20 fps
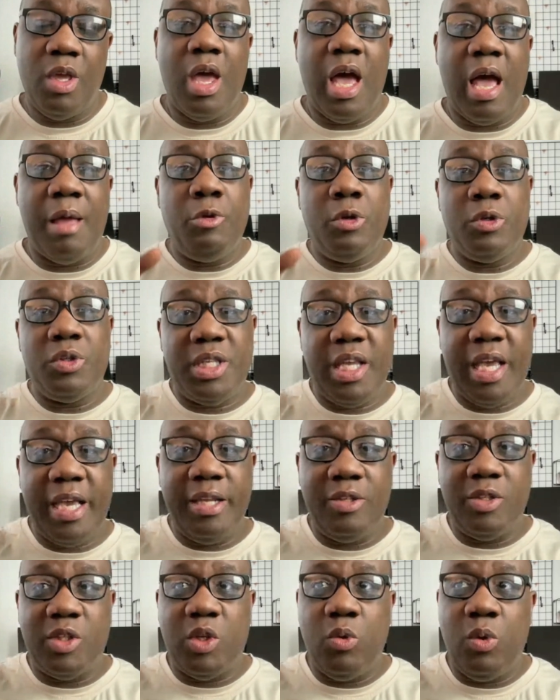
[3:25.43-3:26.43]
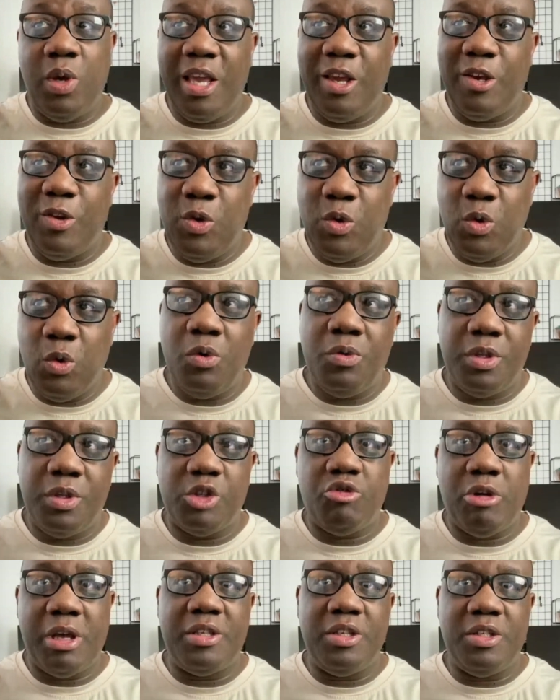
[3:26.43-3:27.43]
I'm not saying to ignore the
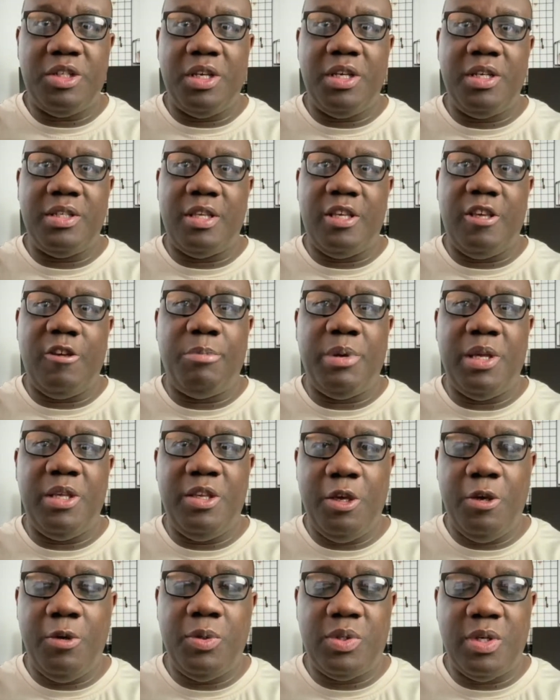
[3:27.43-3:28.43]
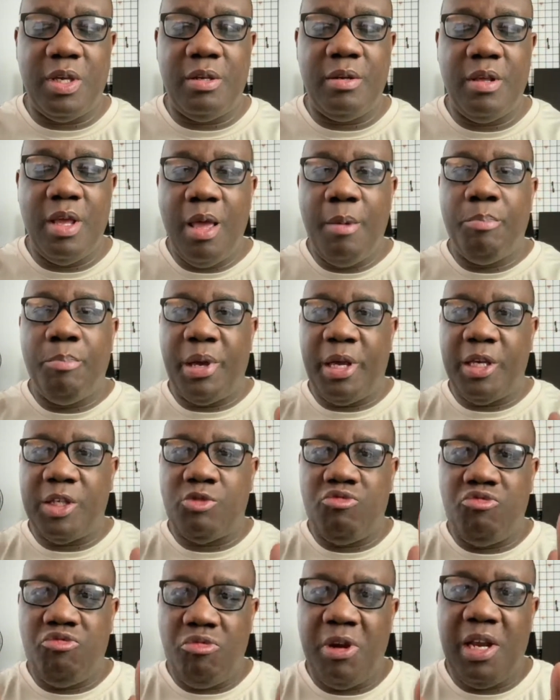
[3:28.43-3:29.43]
strategies that you've been using, but it's
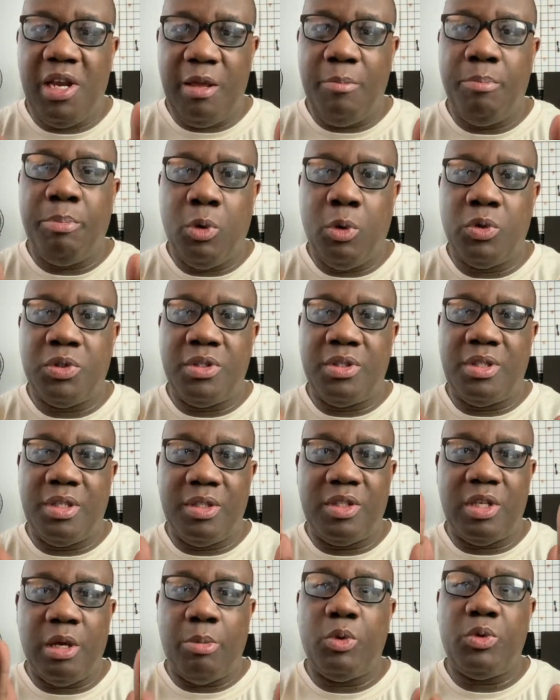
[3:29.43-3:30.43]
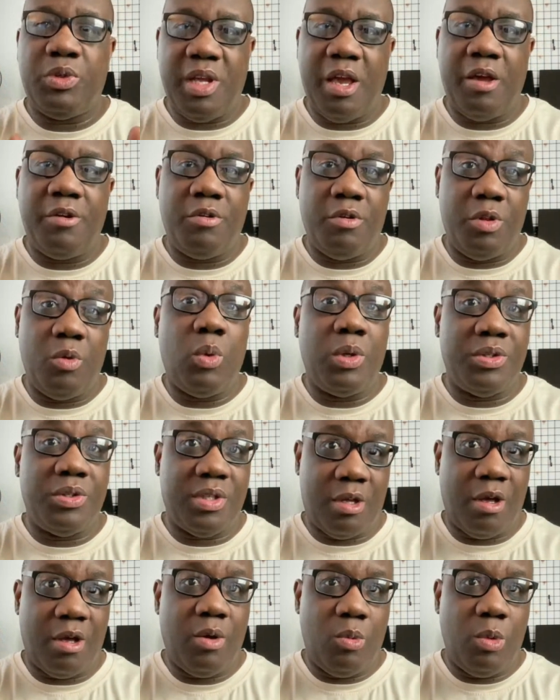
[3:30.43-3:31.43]
really important to double down on the ones that
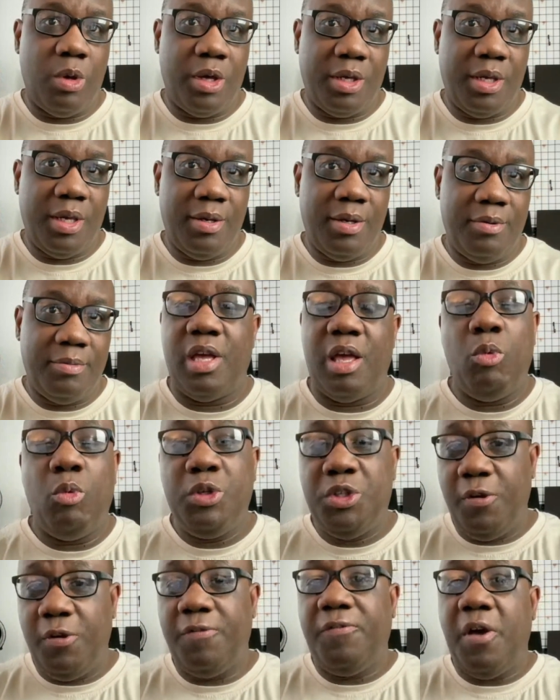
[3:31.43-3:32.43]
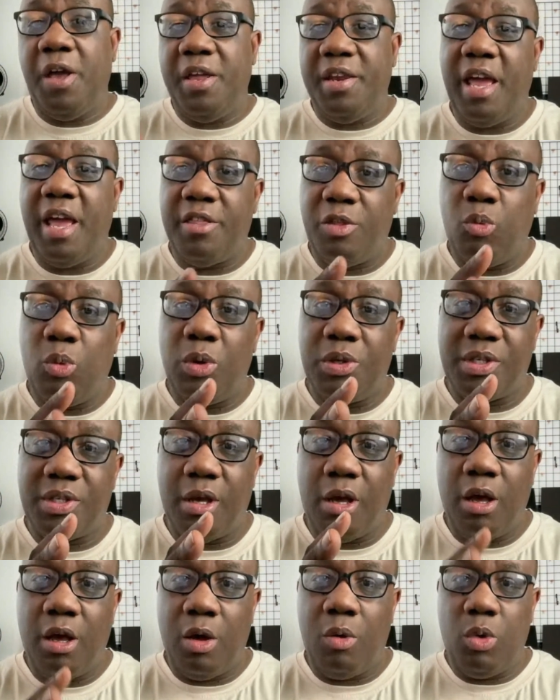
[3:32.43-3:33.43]
are working. And once you find out the ones that
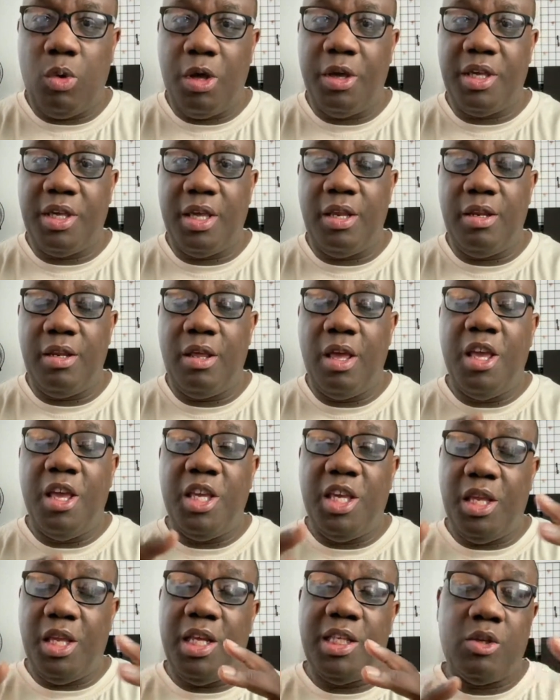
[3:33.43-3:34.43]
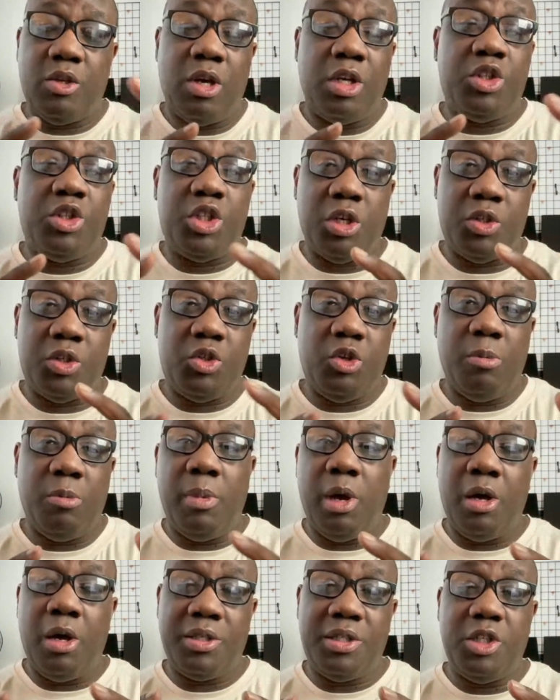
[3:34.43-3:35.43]
are working, you need to adjust your
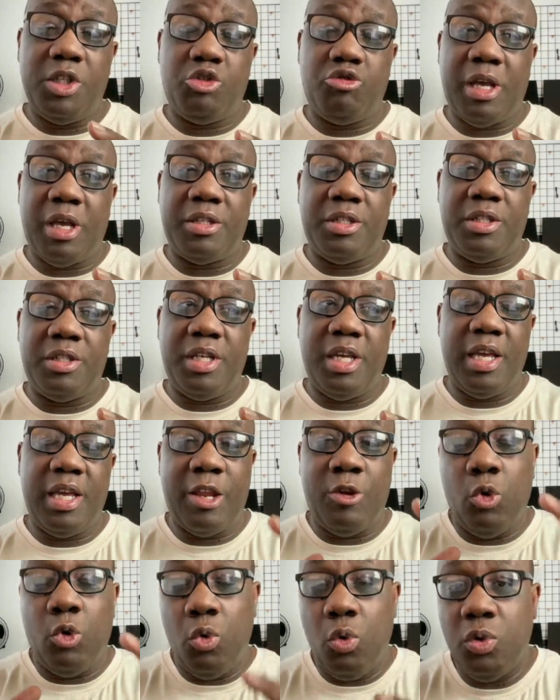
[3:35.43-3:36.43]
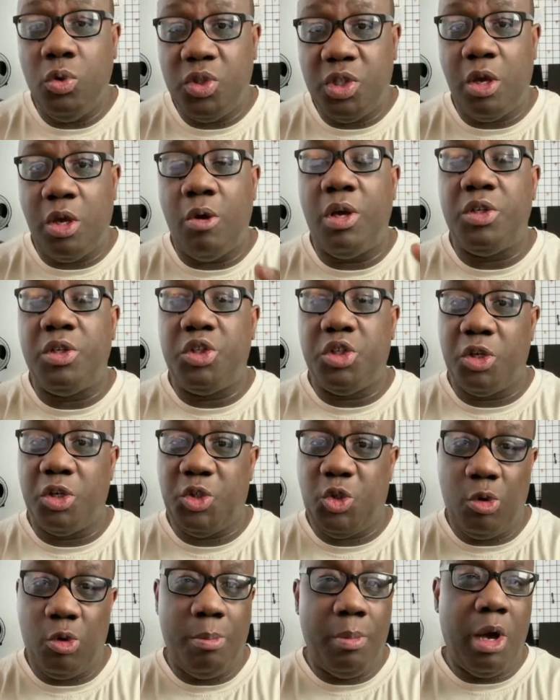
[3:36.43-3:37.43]
marketing strategy and also adjust
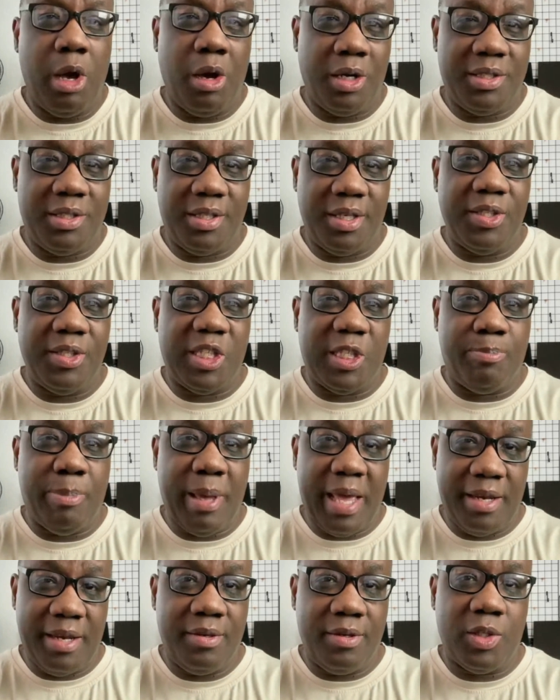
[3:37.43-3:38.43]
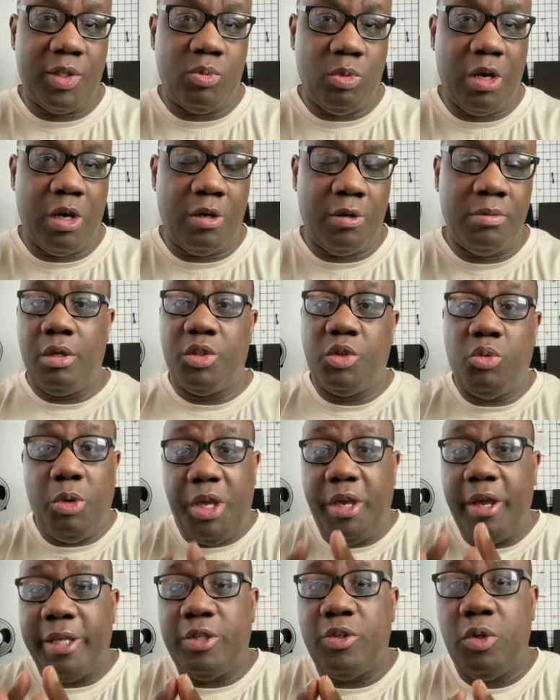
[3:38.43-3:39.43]
your marketing spend as well. So what you're
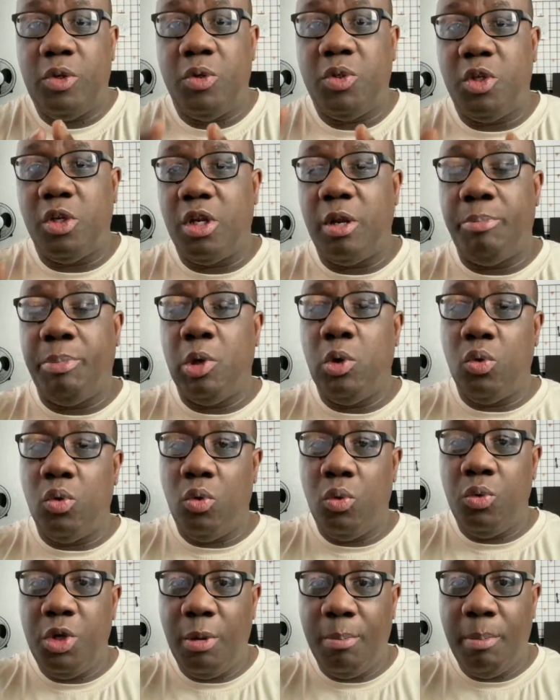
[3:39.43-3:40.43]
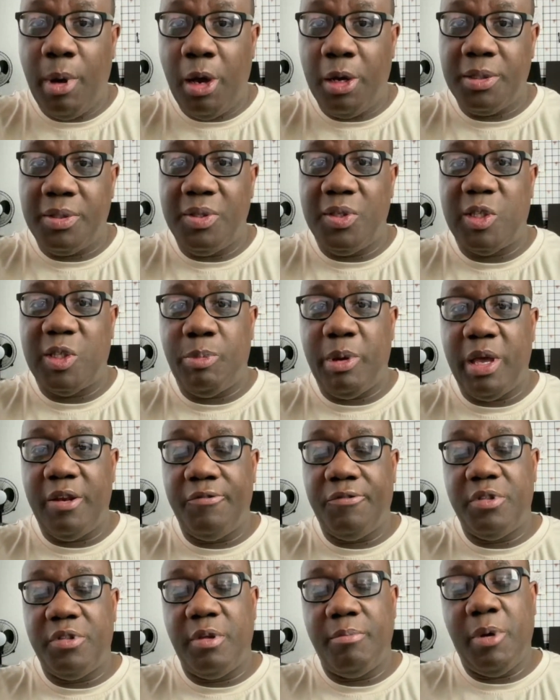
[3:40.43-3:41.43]
going to do is you're going to pull all your marketing spend
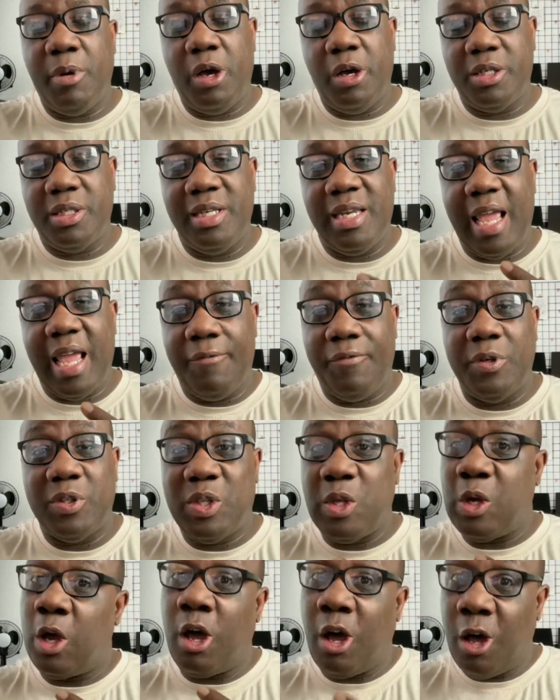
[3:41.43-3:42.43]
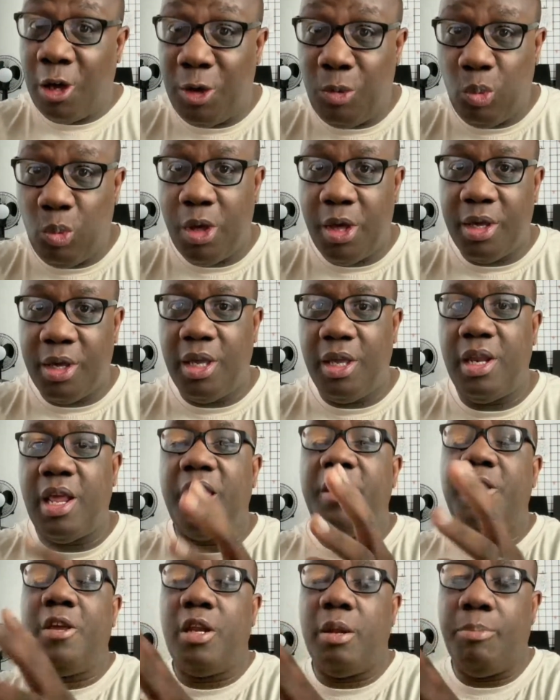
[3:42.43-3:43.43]
from the marketing efforts that aren't working, and
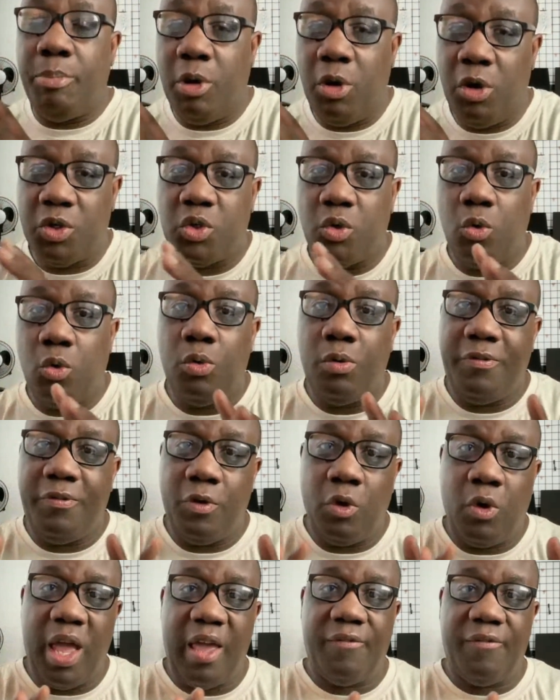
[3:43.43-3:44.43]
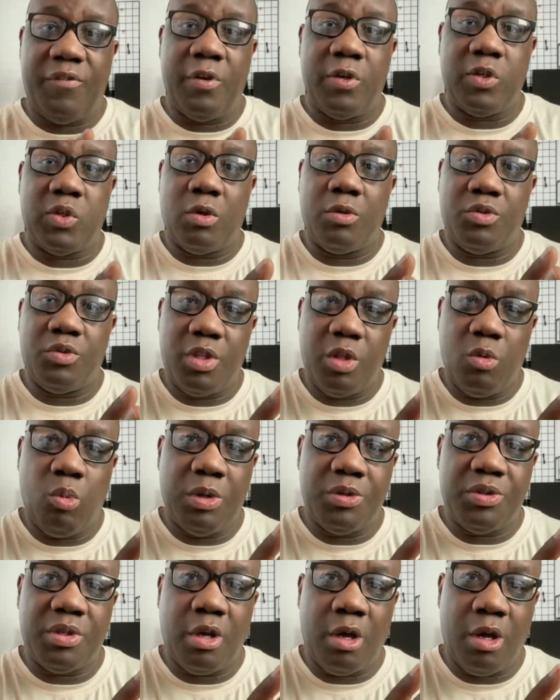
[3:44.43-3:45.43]
you're going to push all of your efforts onto the
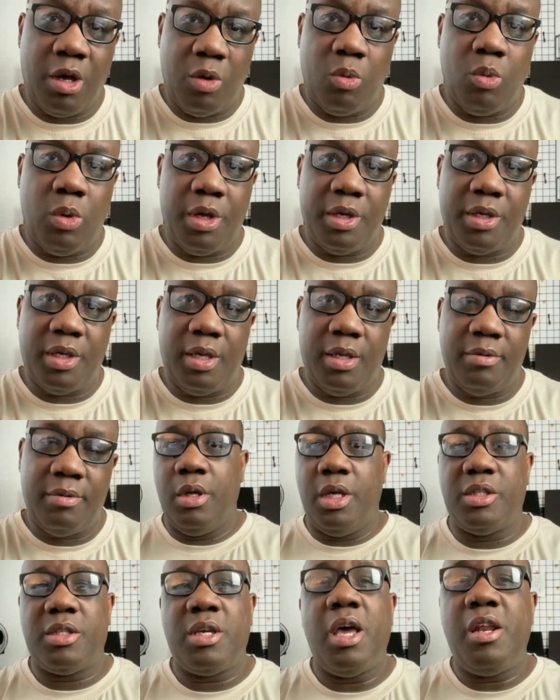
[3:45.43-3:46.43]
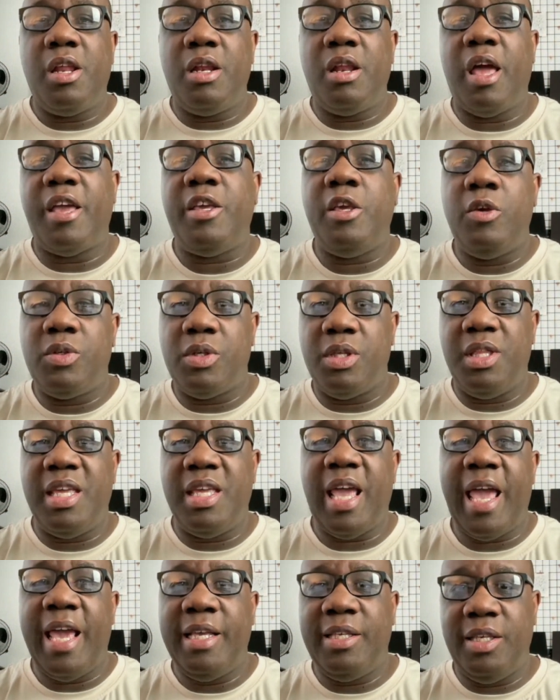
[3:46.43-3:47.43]
ones that are working. It's kind of like using the
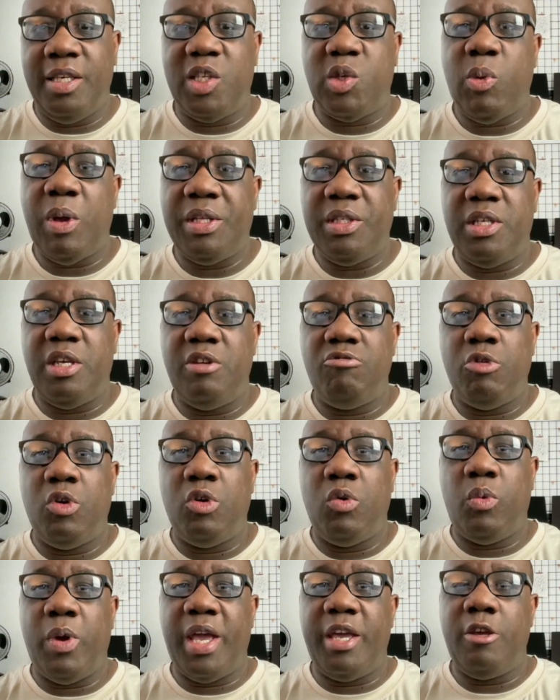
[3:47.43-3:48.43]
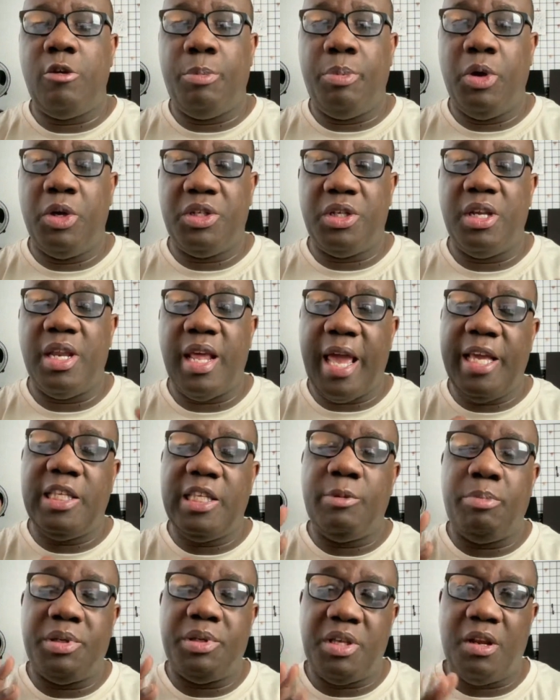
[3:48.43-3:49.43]
80-20 rule, where you're pushing
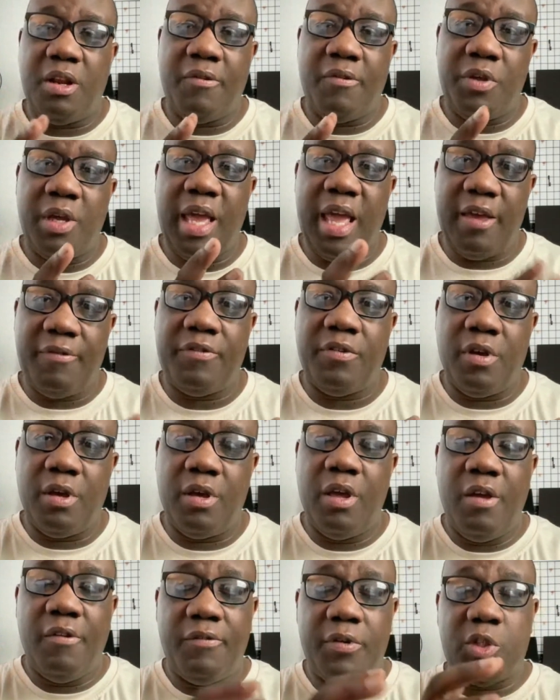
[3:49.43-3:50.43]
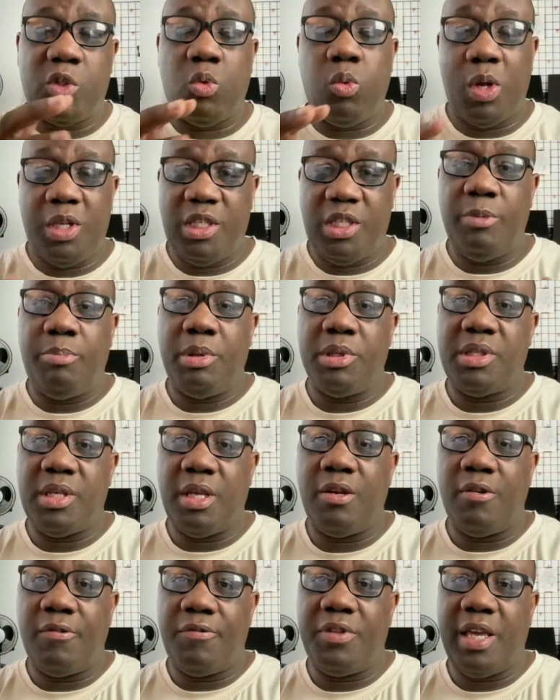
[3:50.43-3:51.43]
80% of your effort for 20%
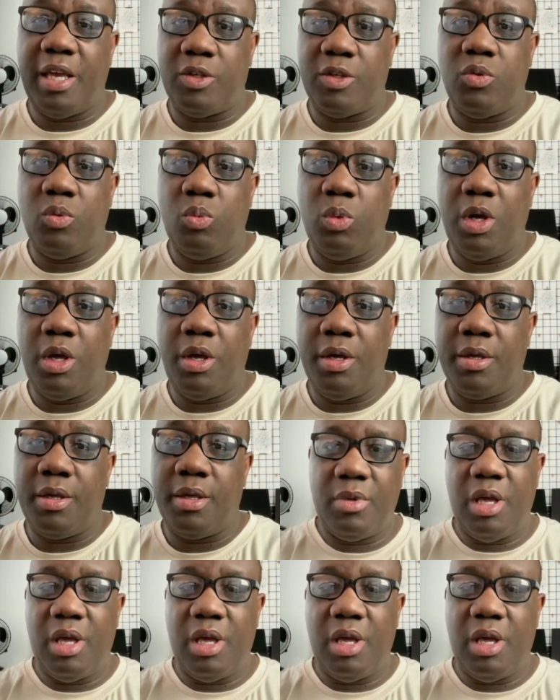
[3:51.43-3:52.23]
of the actual work.